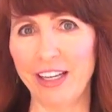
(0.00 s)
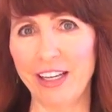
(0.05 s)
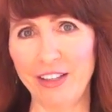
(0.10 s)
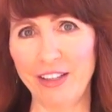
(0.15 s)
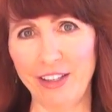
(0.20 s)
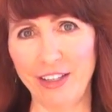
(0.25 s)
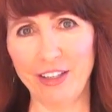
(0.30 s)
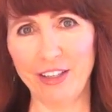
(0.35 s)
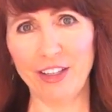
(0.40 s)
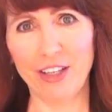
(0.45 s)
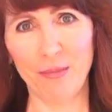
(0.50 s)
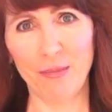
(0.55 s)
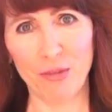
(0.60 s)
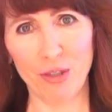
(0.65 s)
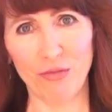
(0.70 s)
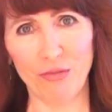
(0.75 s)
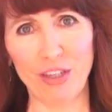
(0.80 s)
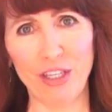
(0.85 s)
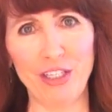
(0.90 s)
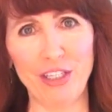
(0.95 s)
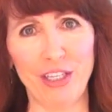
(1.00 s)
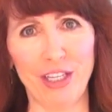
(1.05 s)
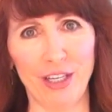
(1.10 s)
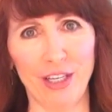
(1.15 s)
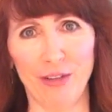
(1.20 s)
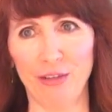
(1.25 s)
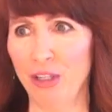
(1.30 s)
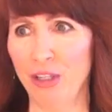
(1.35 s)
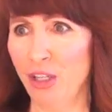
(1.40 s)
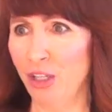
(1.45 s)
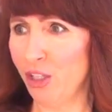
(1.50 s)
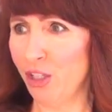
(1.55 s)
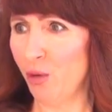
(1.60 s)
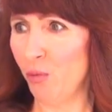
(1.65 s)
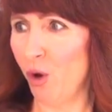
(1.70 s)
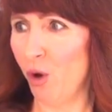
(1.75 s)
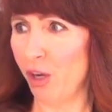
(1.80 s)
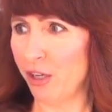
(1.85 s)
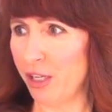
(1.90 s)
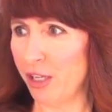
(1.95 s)
And then come to find out they
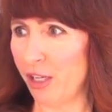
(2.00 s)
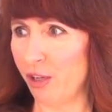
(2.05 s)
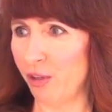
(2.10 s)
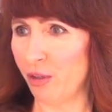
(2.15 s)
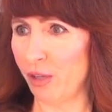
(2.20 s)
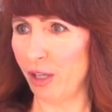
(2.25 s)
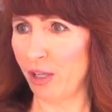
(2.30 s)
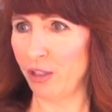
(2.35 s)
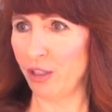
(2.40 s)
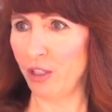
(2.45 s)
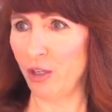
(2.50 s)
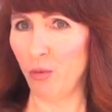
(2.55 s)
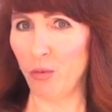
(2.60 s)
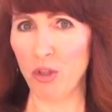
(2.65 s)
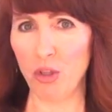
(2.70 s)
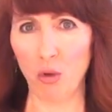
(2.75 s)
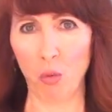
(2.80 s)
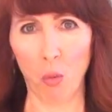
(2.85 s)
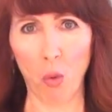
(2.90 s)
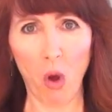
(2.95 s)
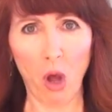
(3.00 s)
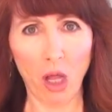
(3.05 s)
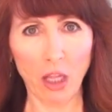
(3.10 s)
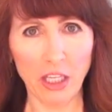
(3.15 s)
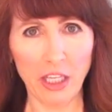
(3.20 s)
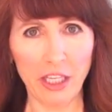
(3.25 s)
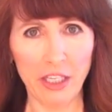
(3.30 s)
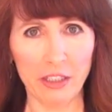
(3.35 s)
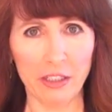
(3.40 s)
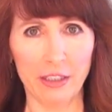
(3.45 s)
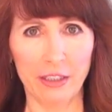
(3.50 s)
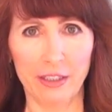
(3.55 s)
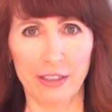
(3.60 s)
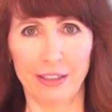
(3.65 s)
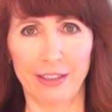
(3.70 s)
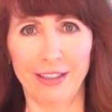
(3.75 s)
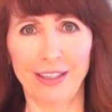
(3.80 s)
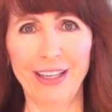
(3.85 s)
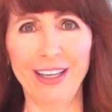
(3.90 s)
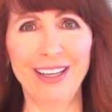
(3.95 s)
walked out, with your wallet,
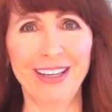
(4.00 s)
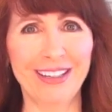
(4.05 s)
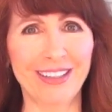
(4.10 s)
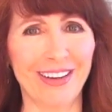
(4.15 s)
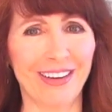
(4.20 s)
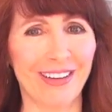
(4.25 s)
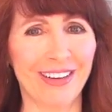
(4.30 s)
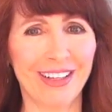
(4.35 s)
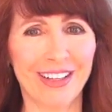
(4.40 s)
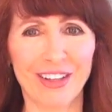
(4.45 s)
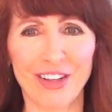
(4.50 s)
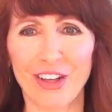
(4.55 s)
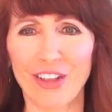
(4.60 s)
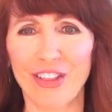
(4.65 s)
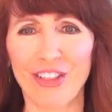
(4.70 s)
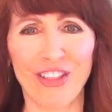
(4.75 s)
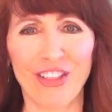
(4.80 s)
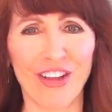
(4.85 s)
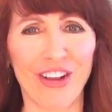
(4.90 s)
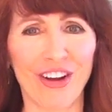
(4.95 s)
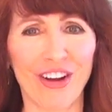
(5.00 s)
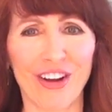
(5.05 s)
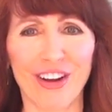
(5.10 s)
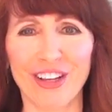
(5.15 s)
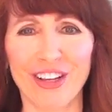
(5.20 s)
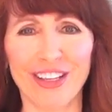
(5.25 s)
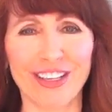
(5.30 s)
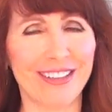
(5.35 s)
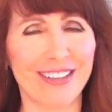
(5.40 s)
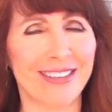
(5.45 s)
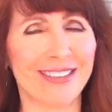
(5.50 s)
they're,